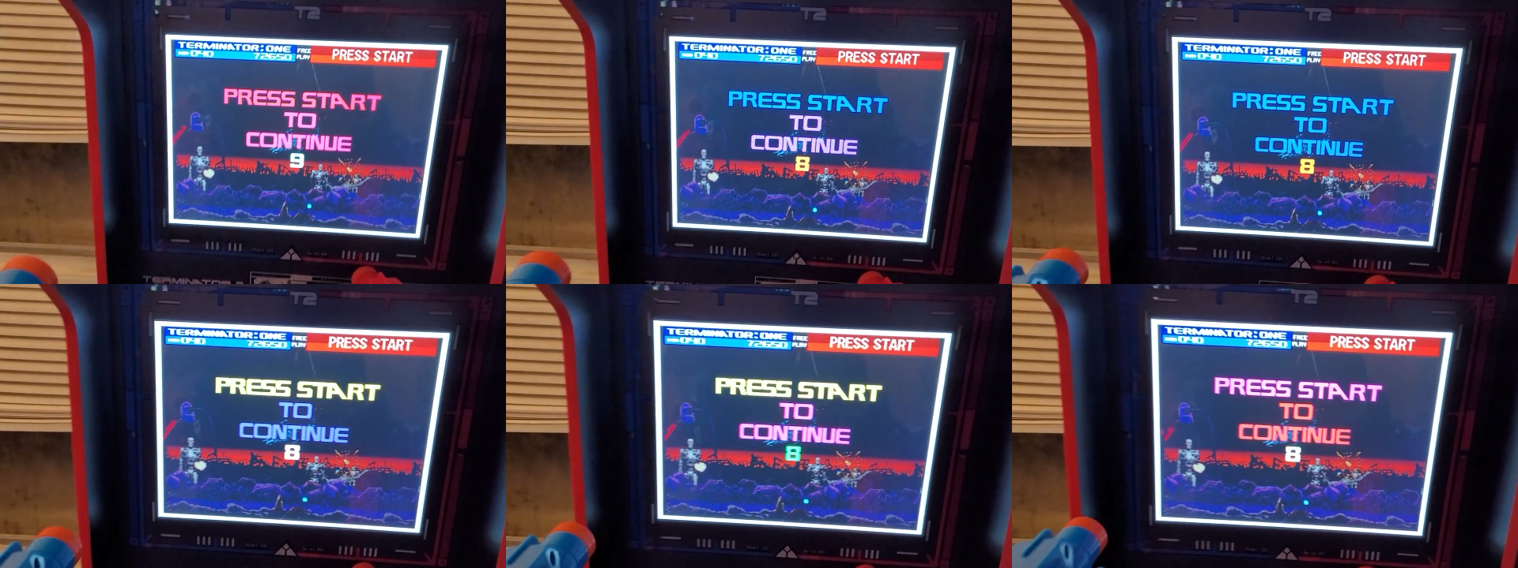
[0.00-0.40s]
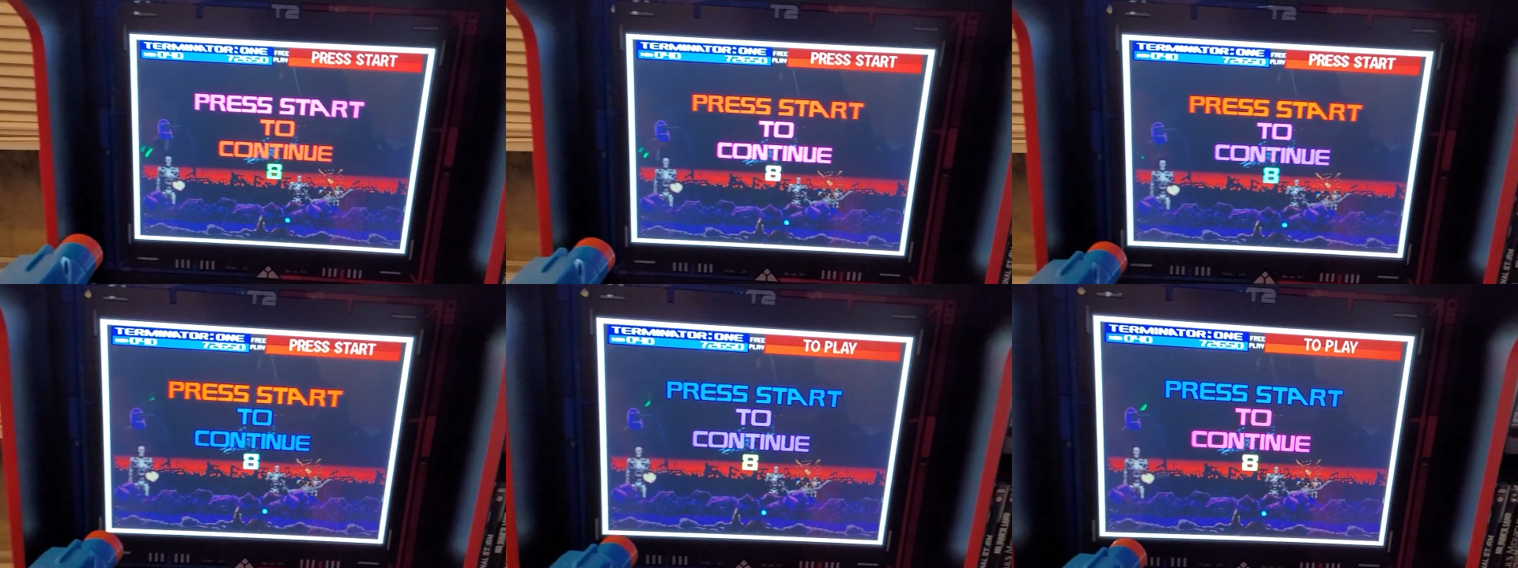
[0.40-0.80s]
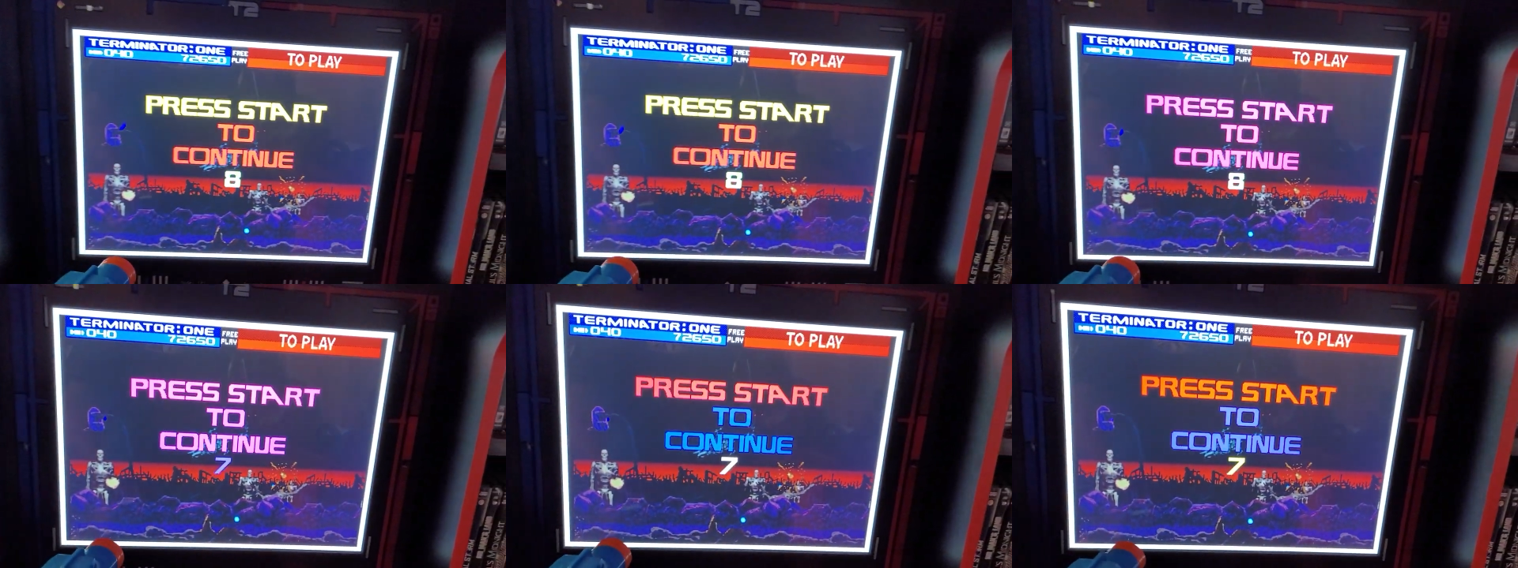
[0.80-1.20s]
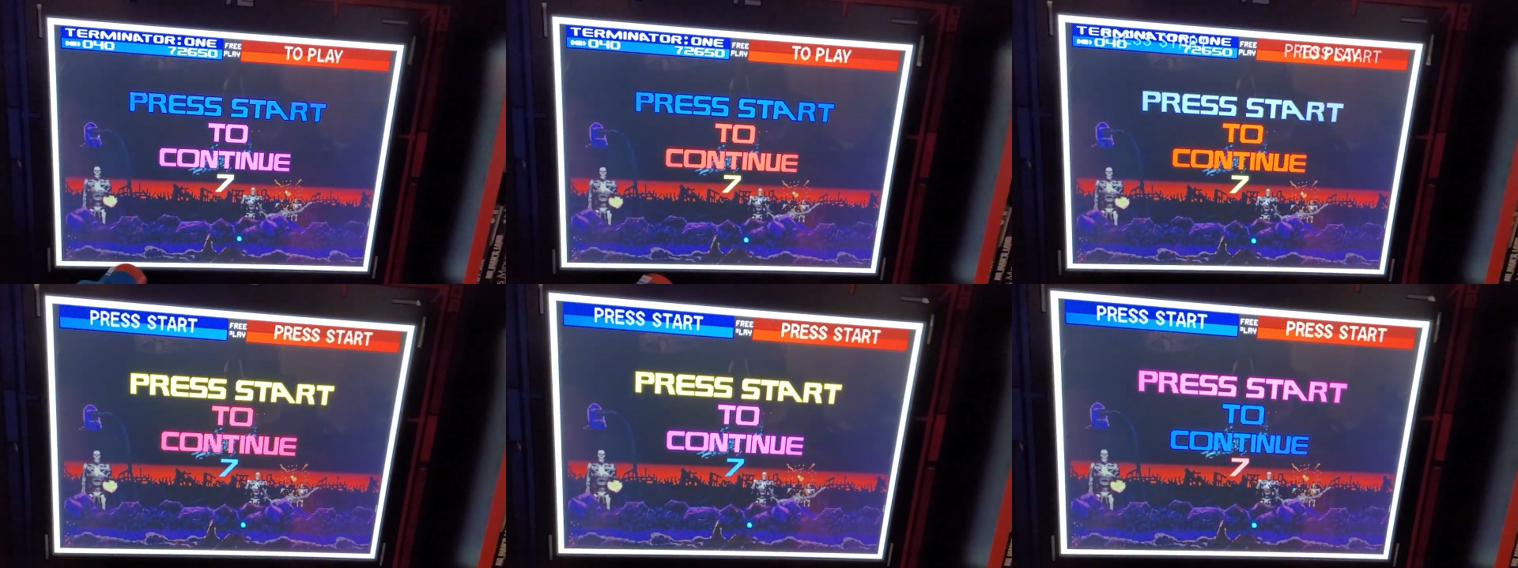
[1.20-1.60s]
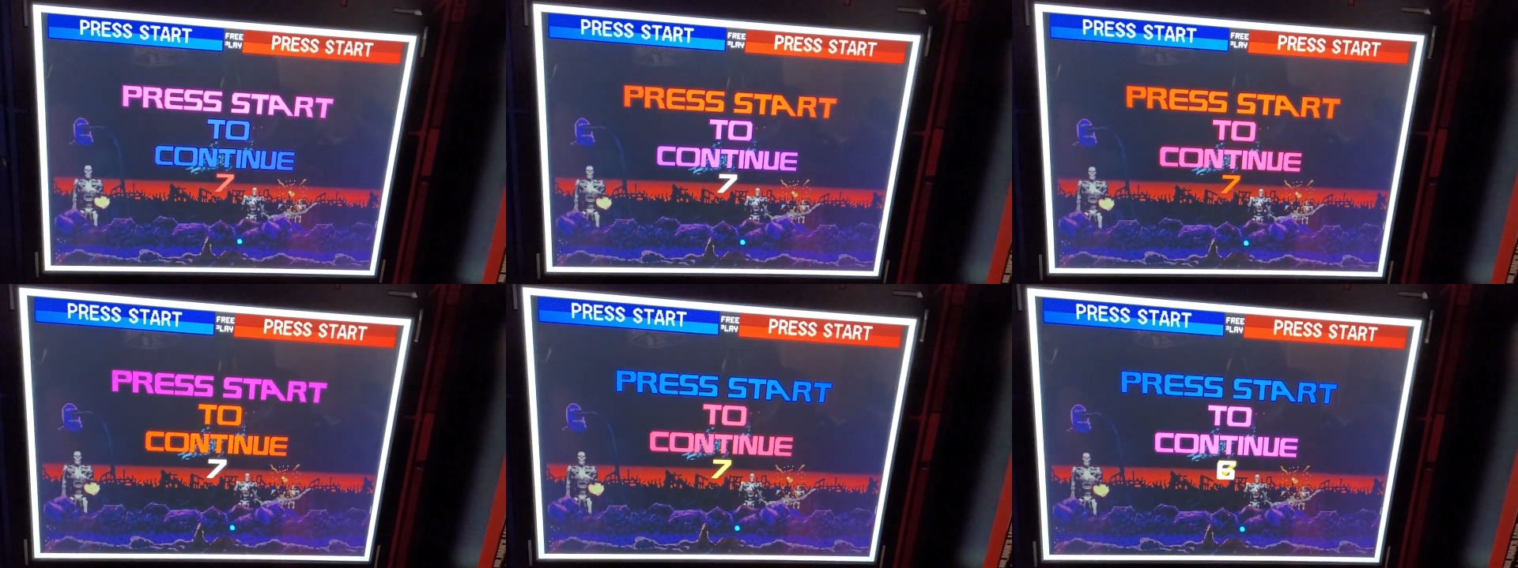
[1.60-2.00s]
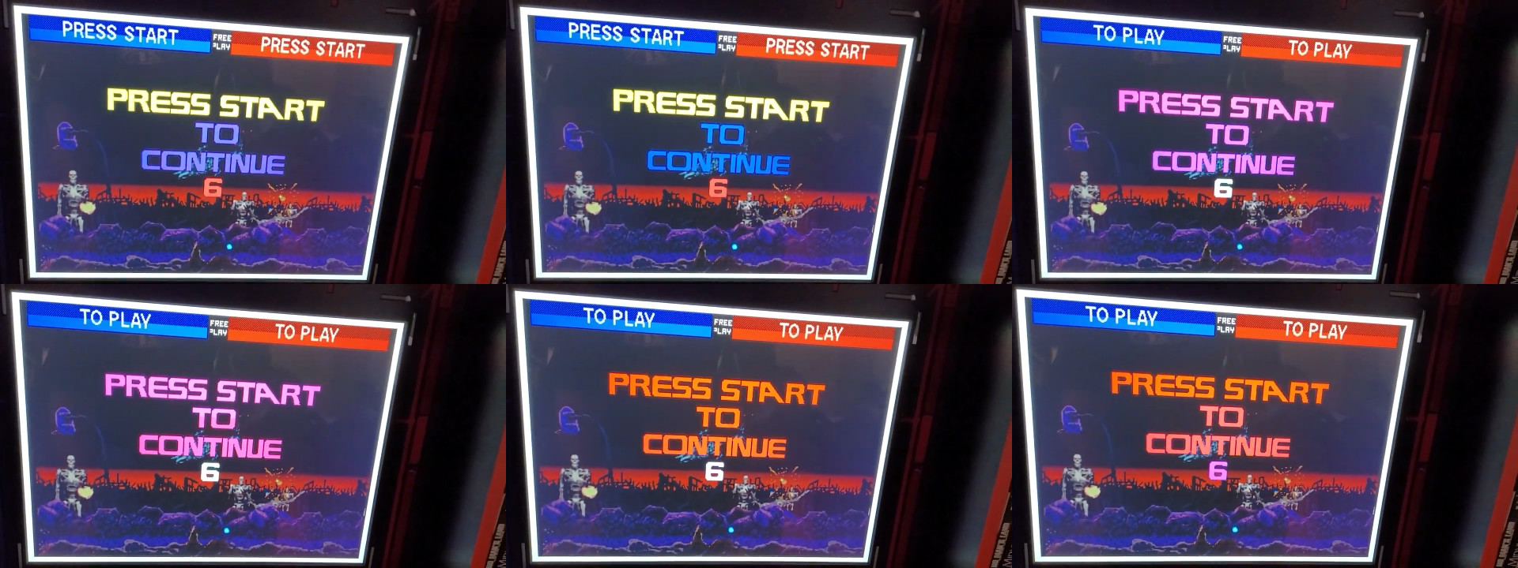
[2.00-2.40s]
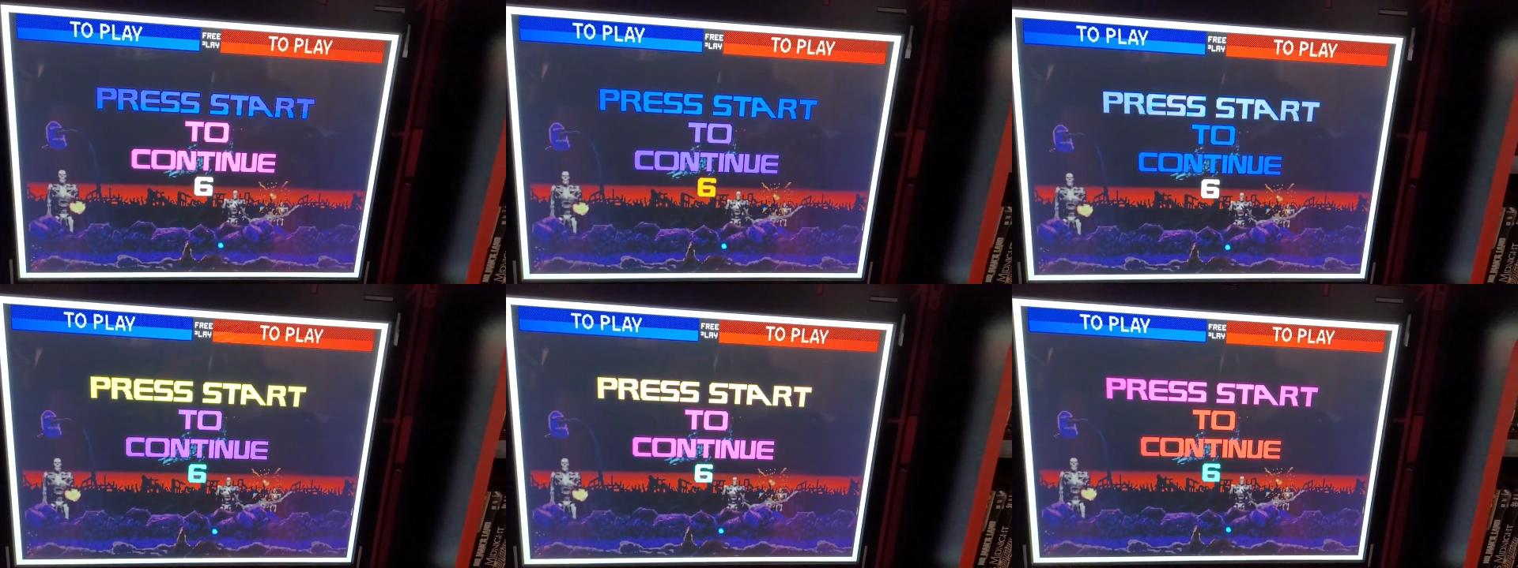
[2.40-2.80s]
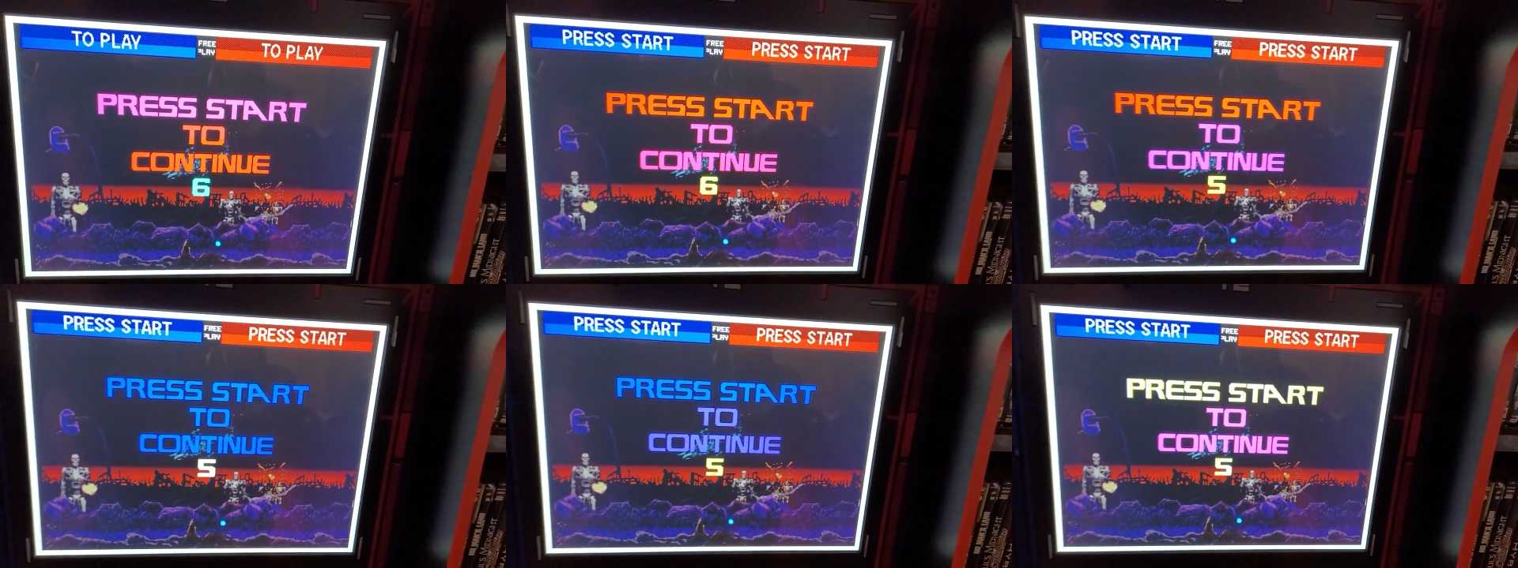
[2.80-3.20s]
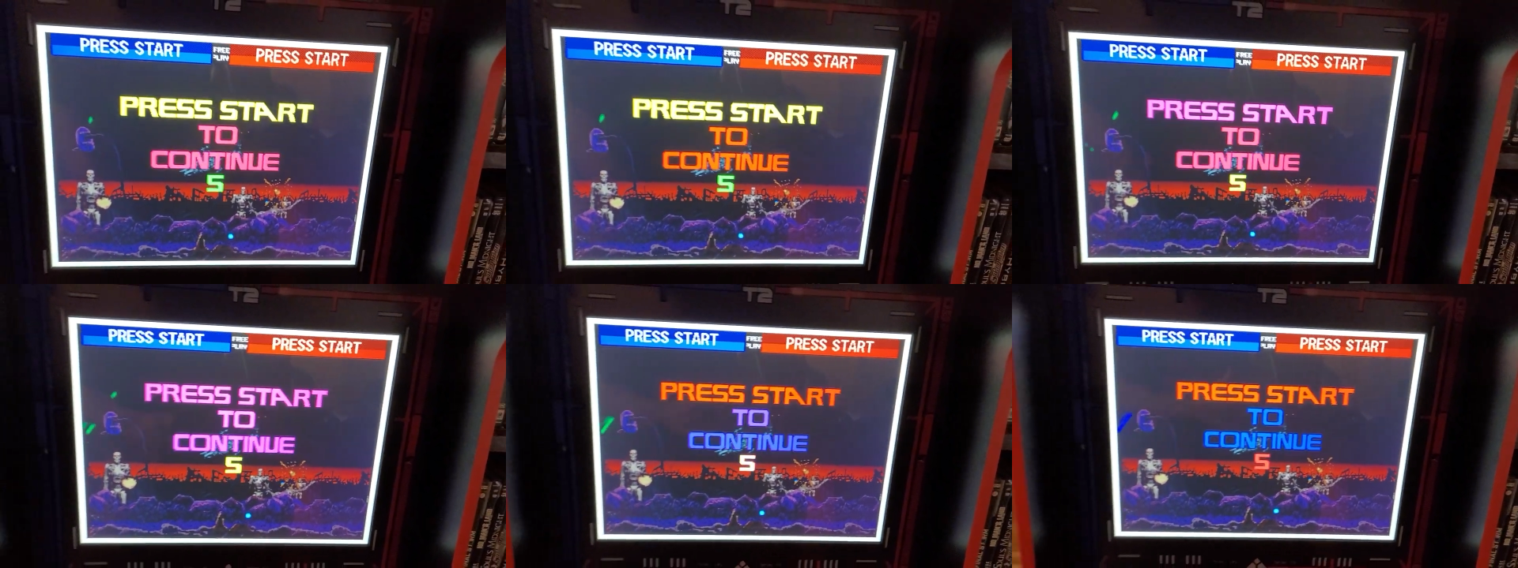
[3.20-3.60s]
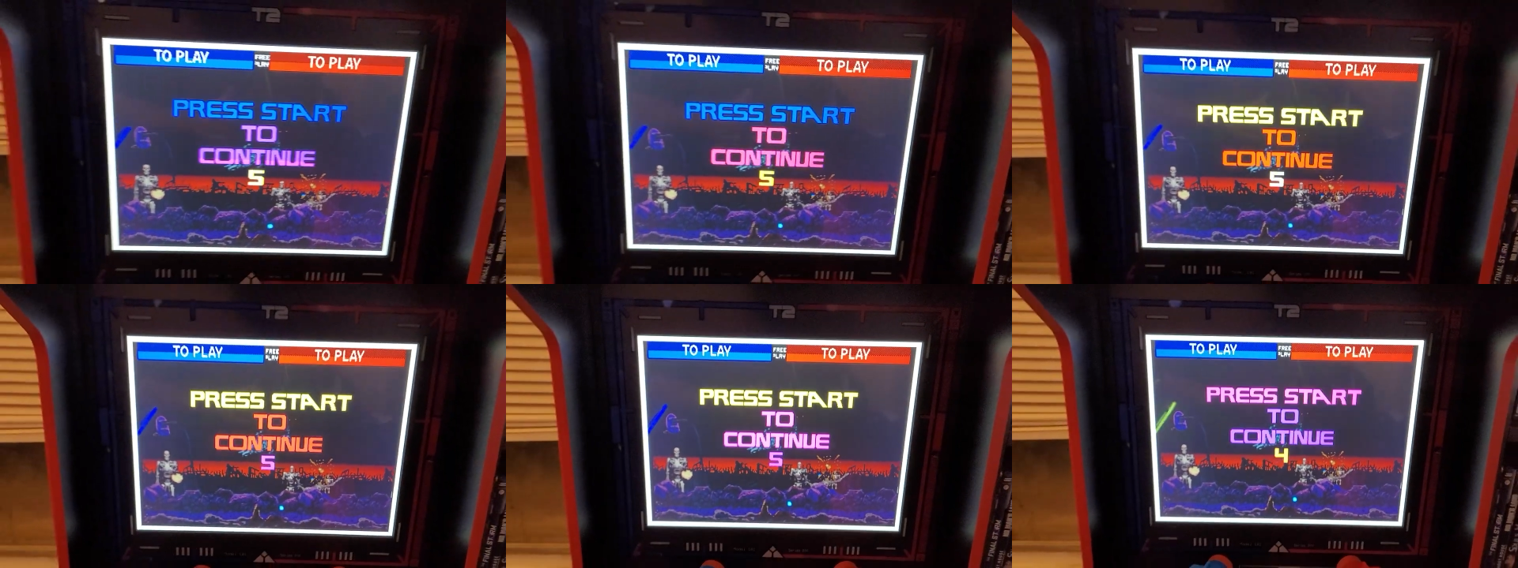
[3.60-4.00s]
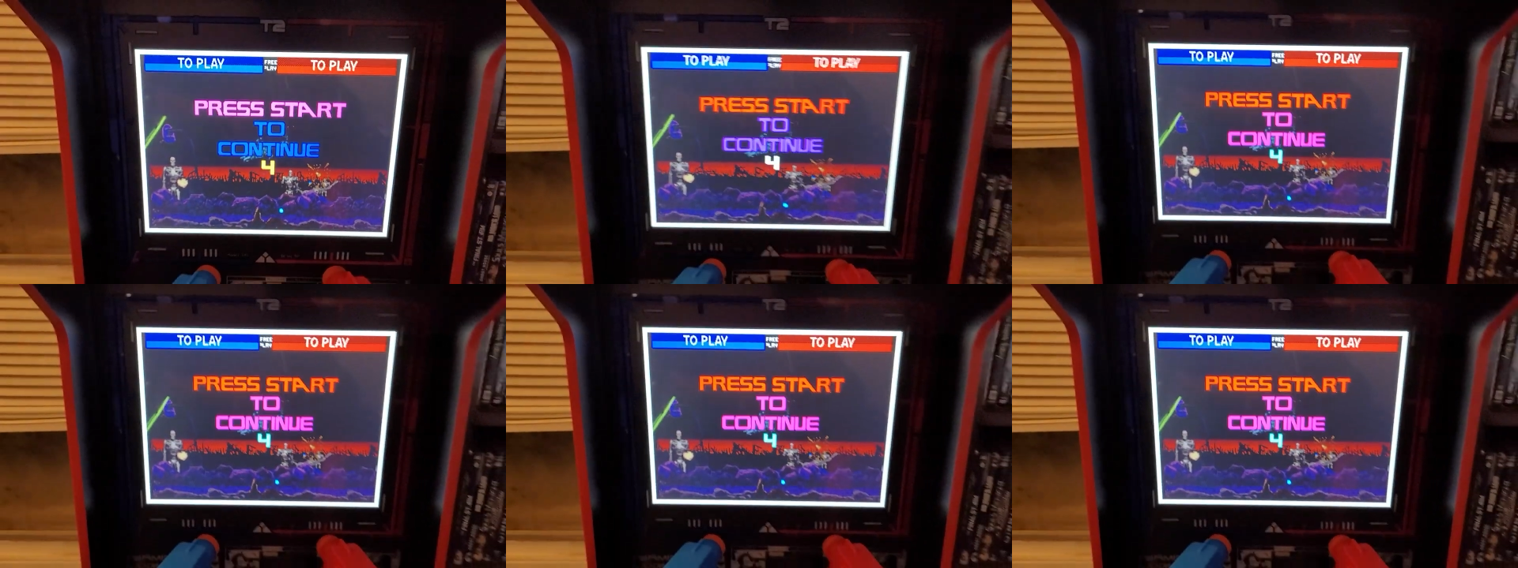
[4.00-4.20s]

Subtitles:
Nobody's mouth can be seen.